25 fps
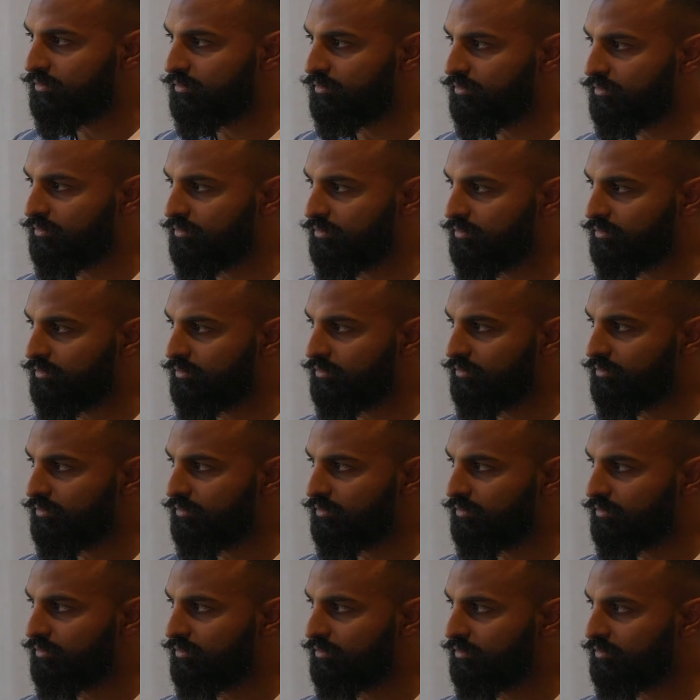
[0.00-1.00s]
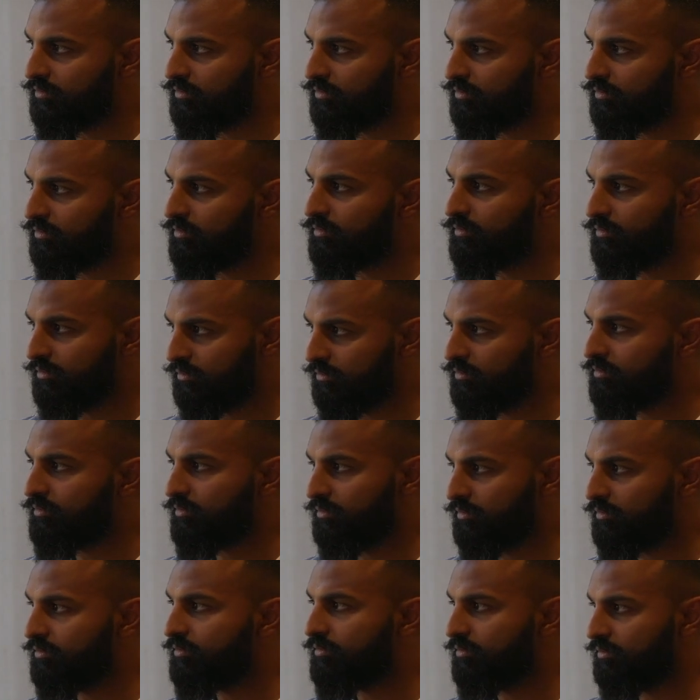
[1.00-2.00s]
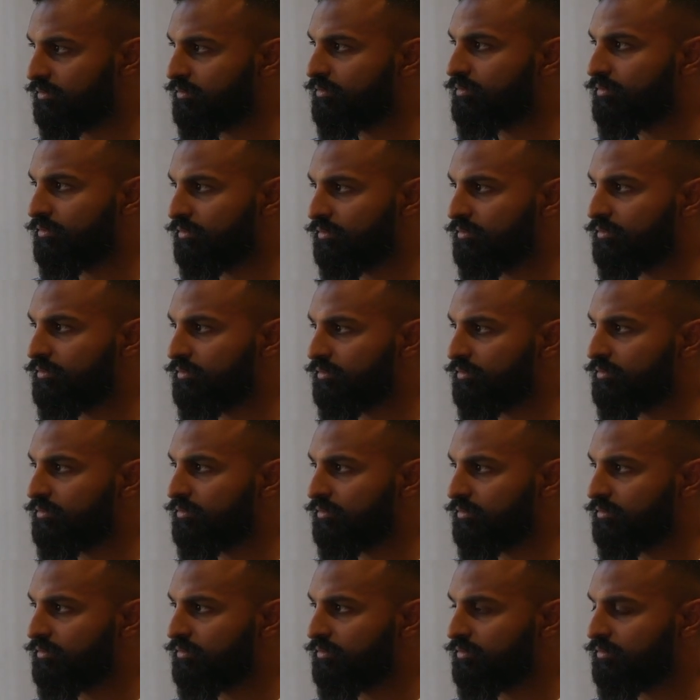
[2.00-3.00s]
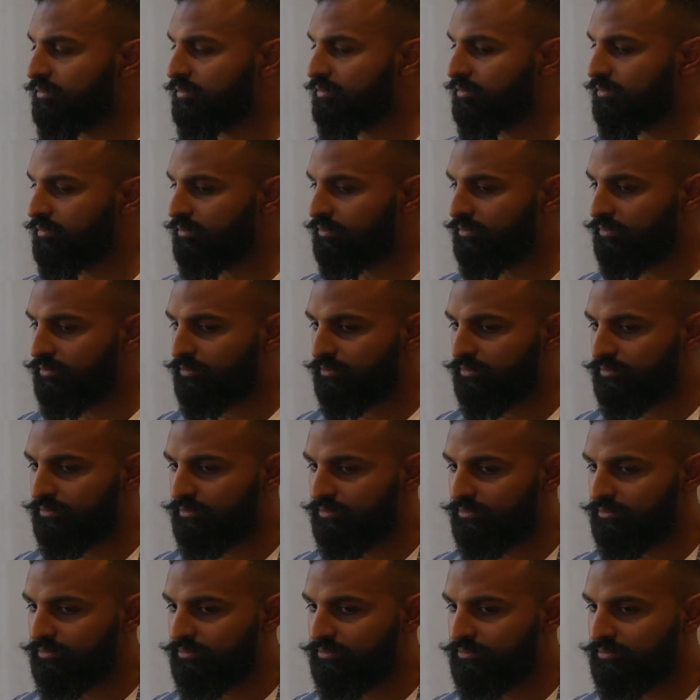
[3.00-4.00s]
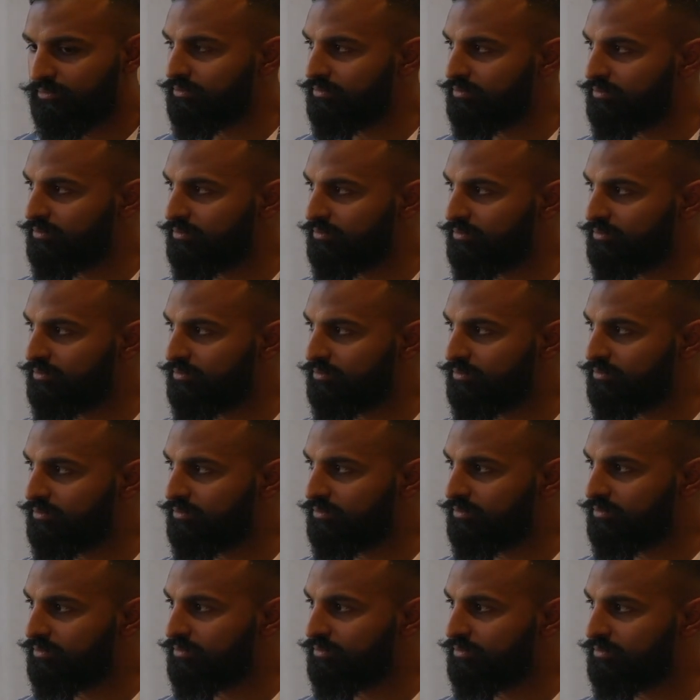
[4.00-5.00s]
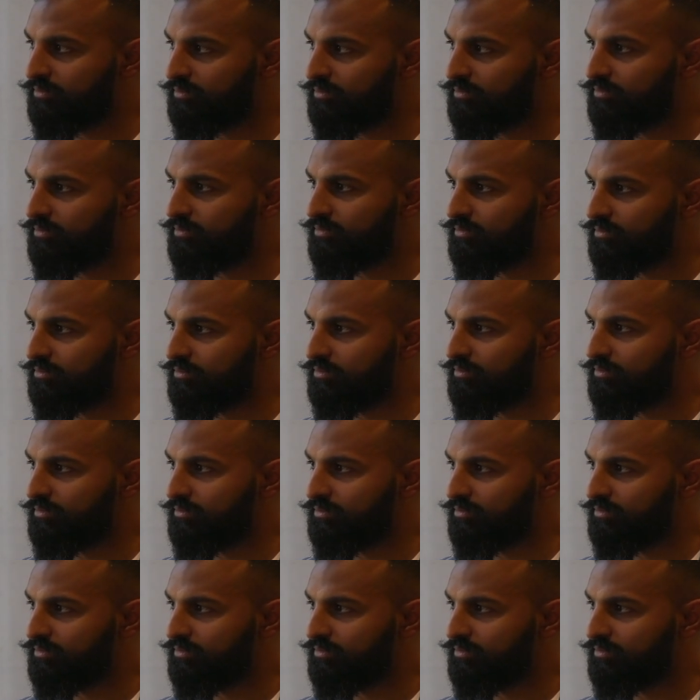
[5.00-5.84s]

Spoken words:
(silent)